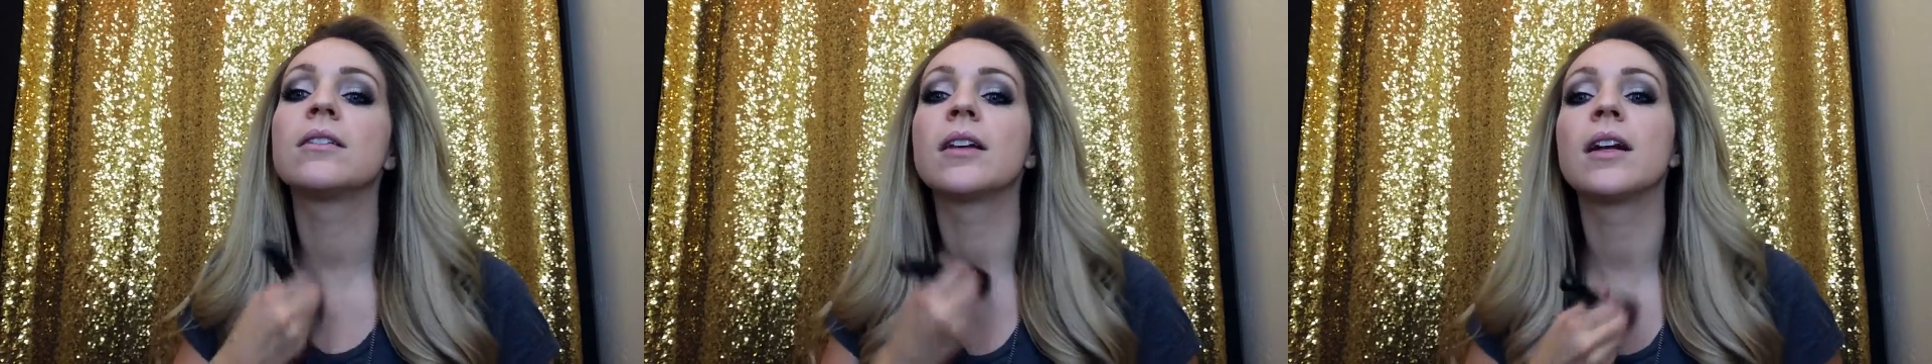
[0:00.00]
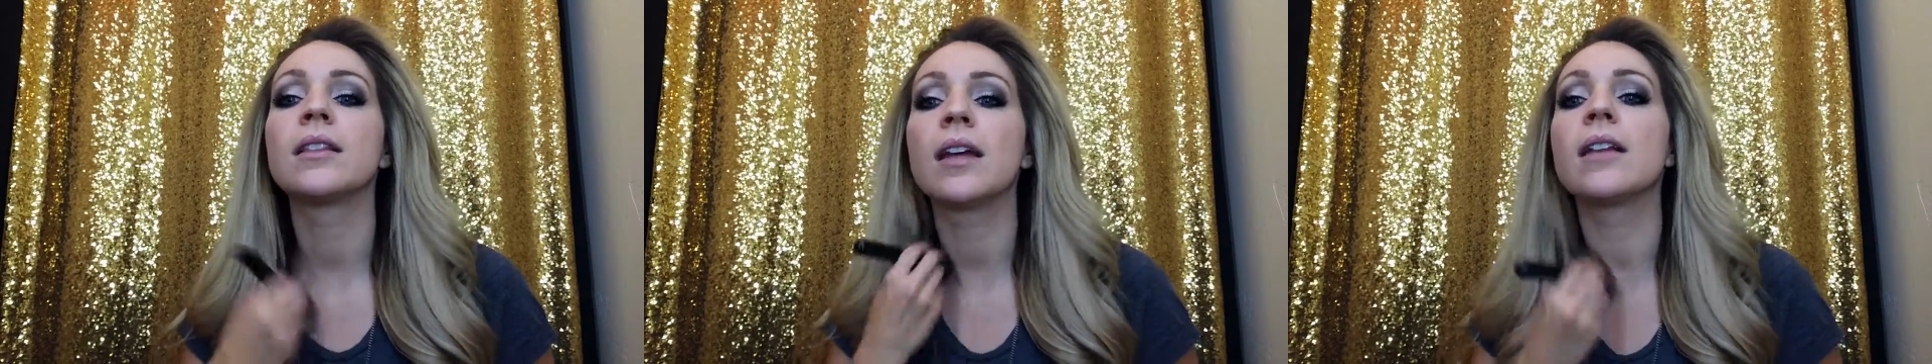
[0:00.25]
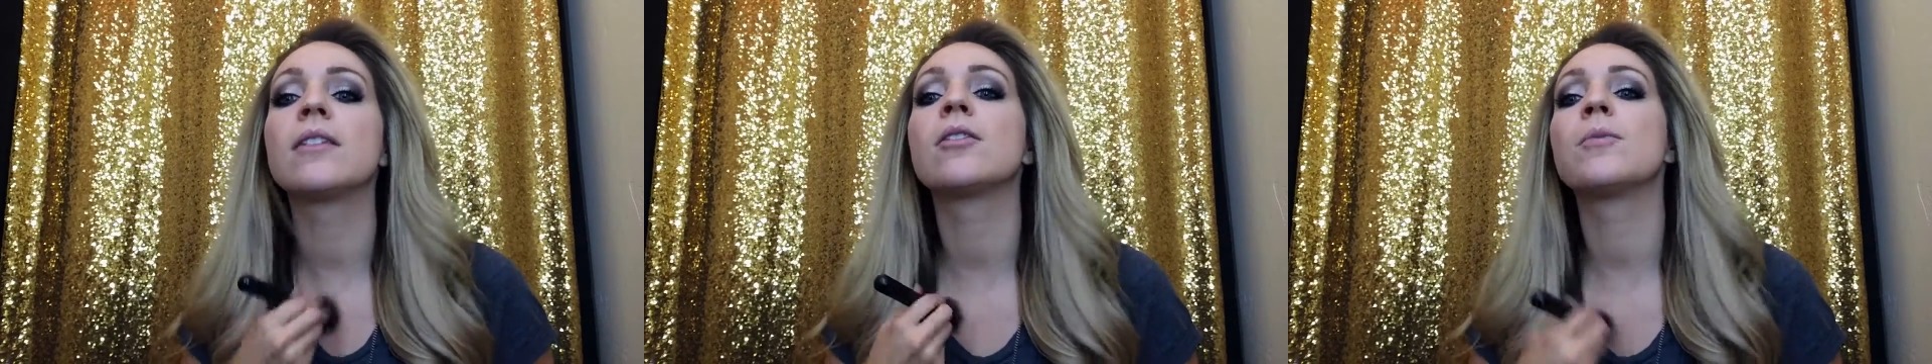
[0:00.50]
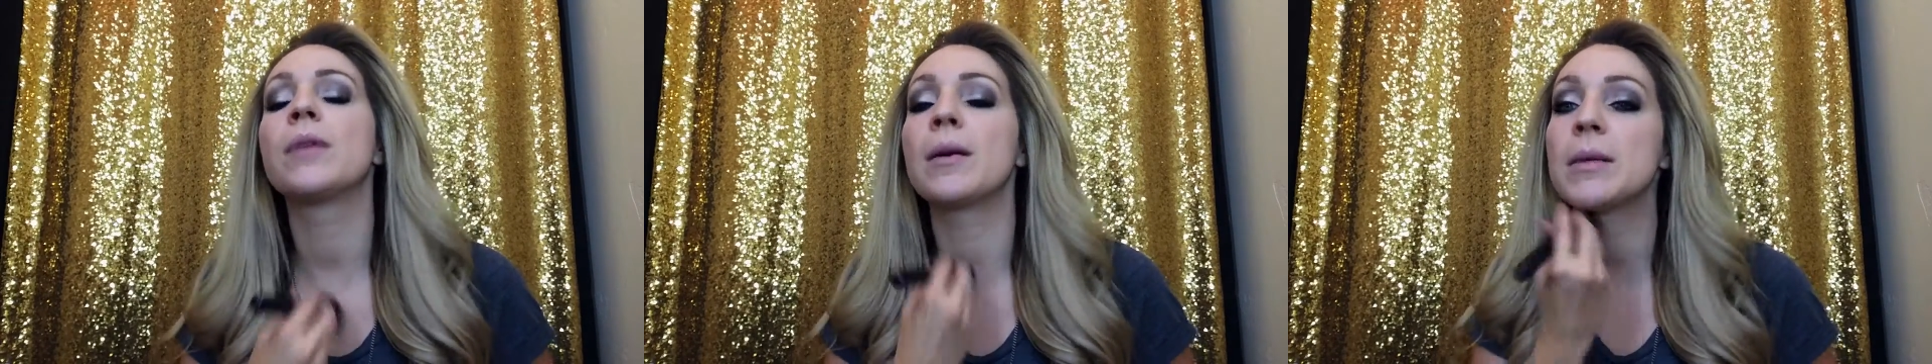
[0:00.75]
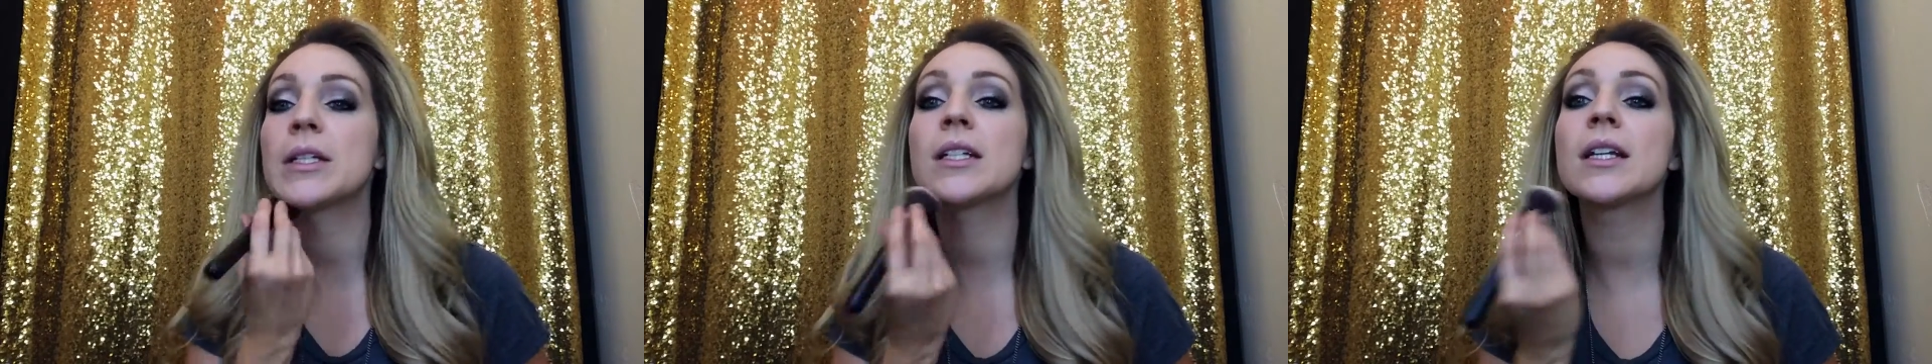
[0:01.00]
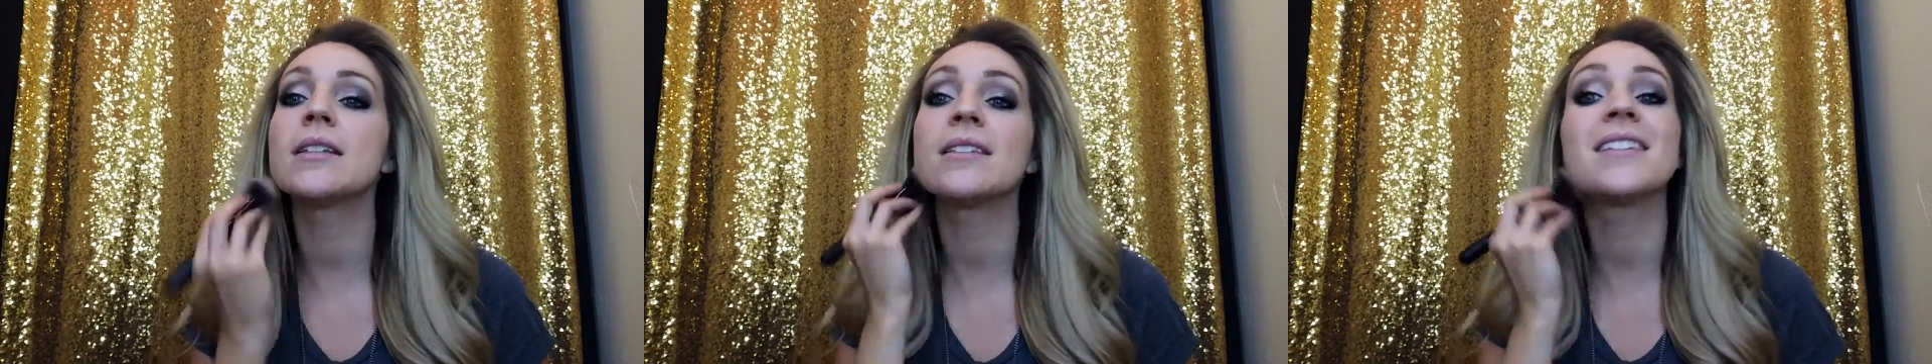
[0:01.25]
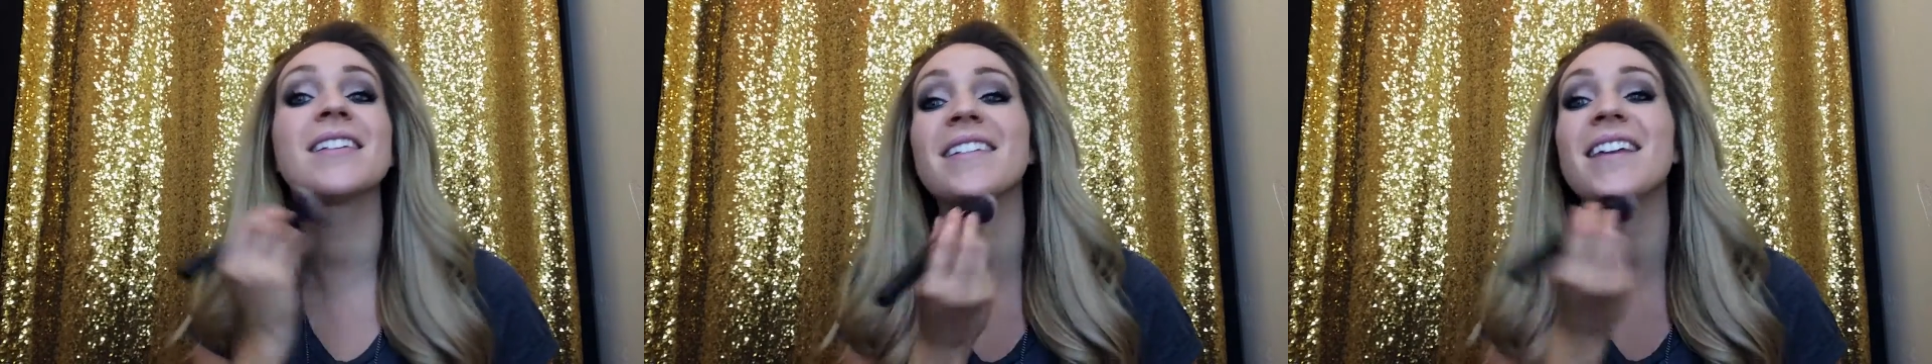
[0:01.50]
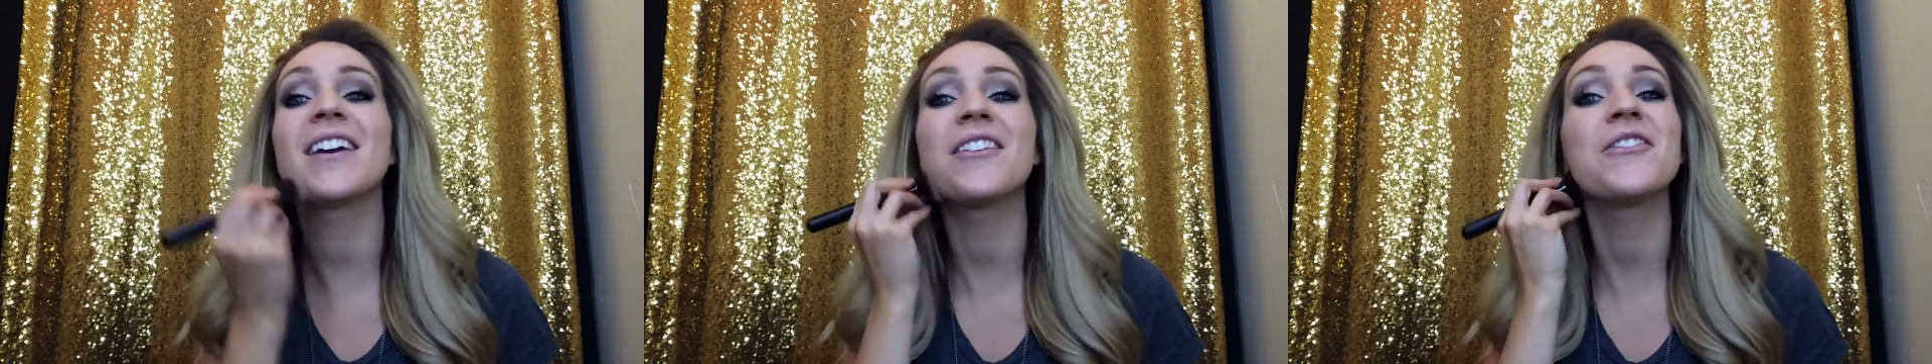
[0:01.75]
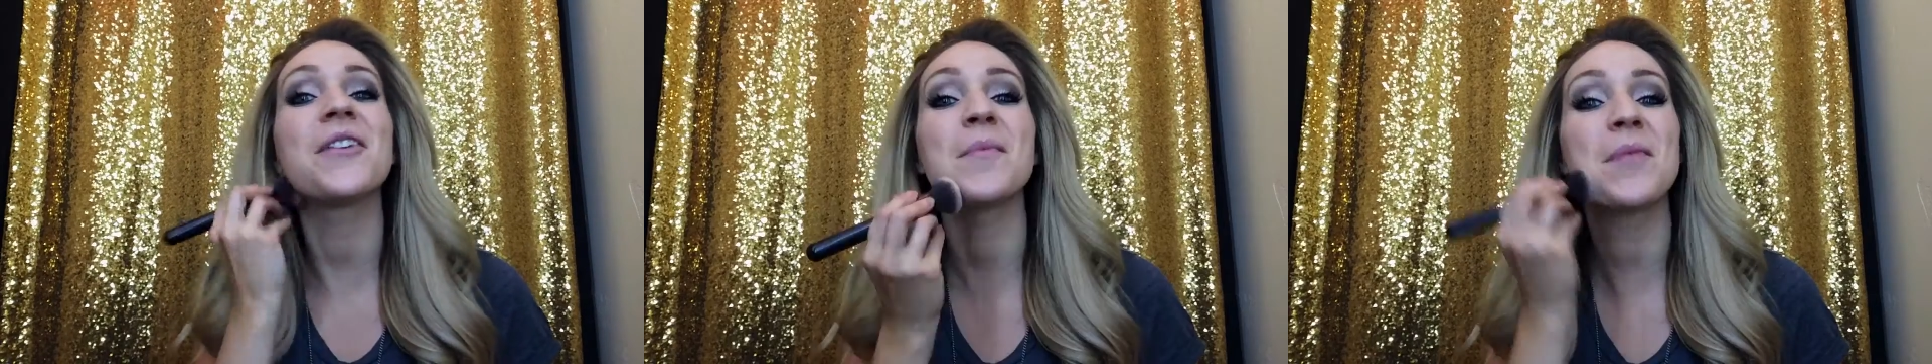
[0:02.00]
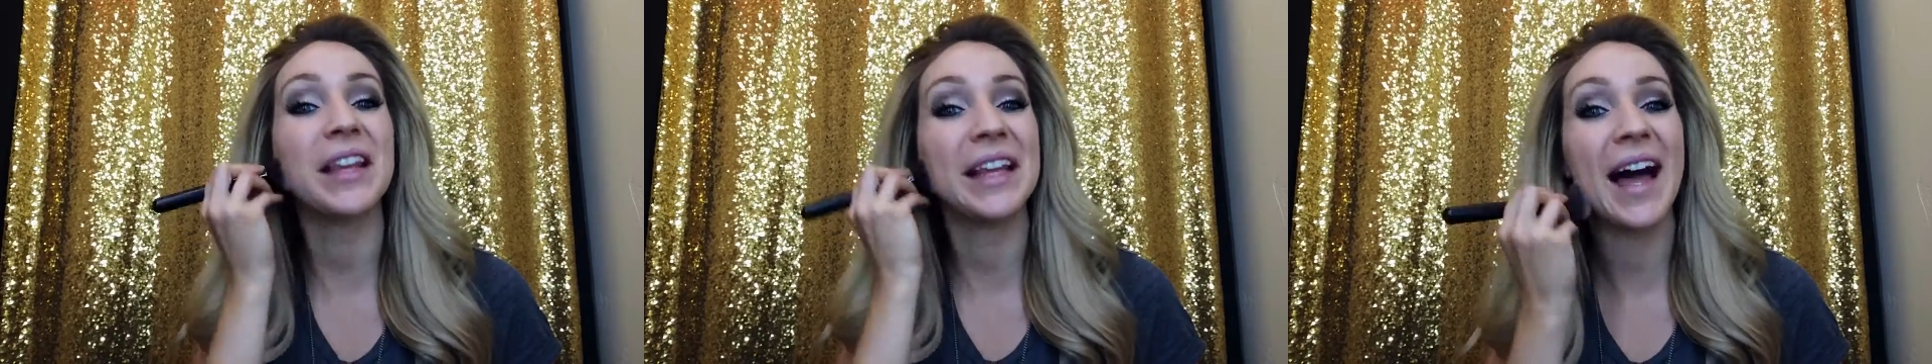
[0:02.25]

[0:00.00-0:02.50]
Get that little blemish that's still there from